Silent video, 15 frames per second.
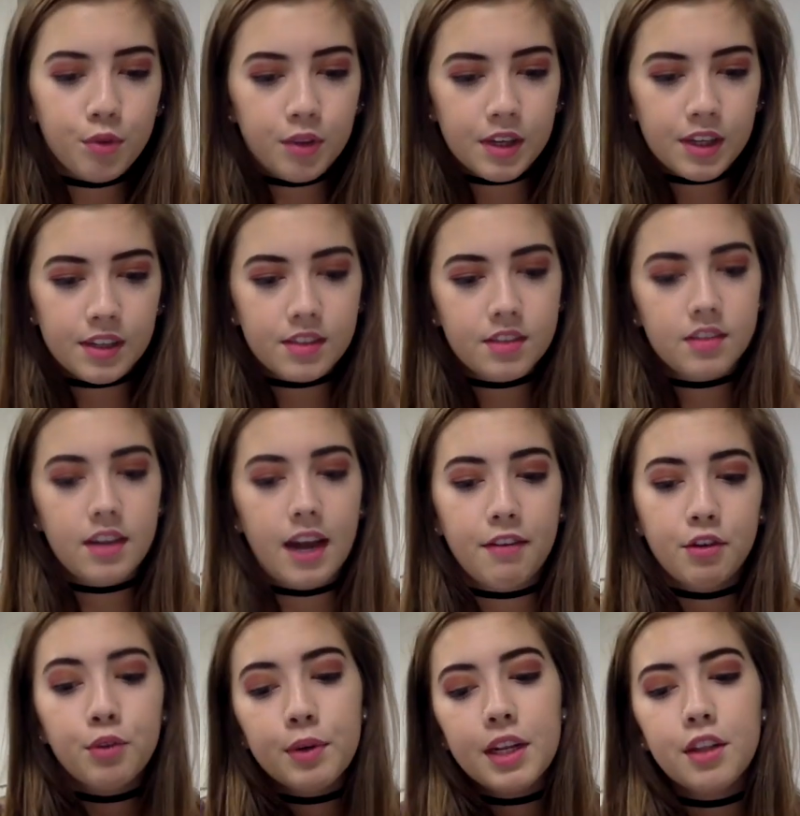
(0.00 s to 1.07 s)
through this,
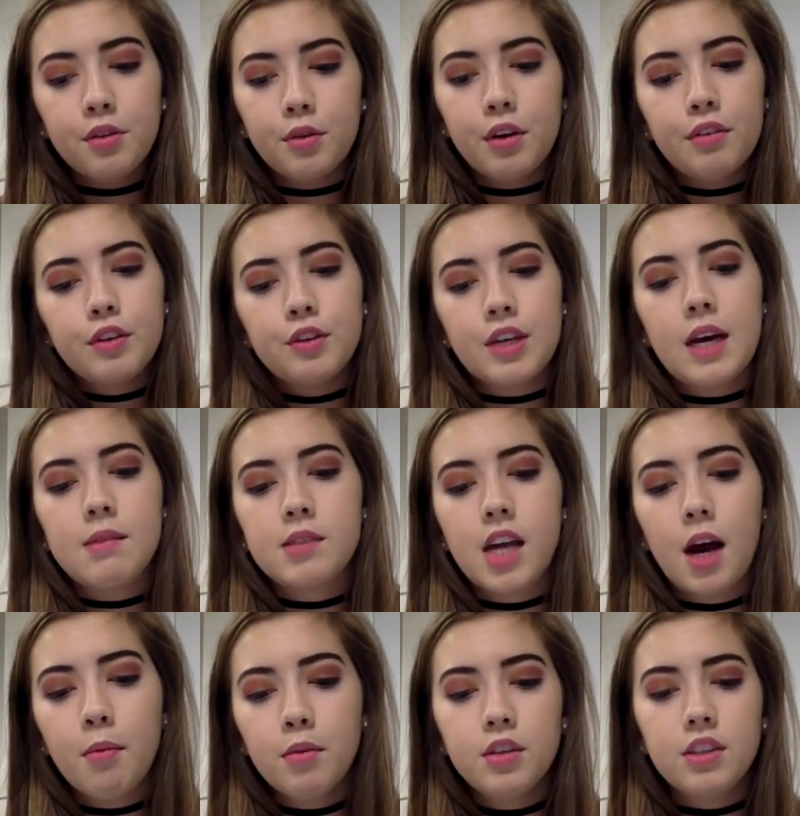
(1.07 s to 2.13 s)
after reading through it a few times, I
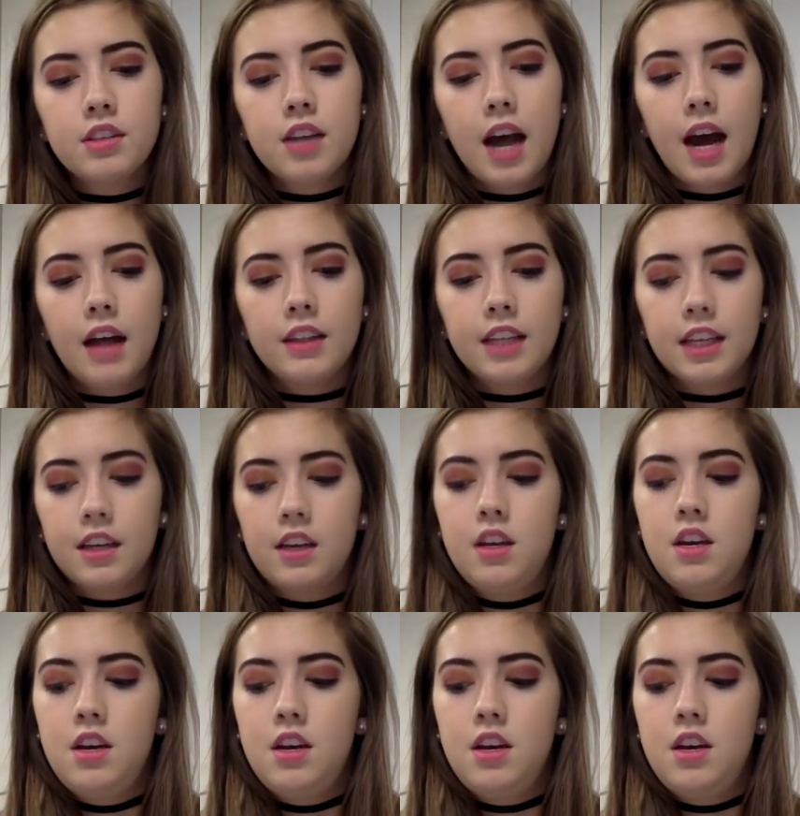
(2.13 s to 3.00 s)
almost got, like,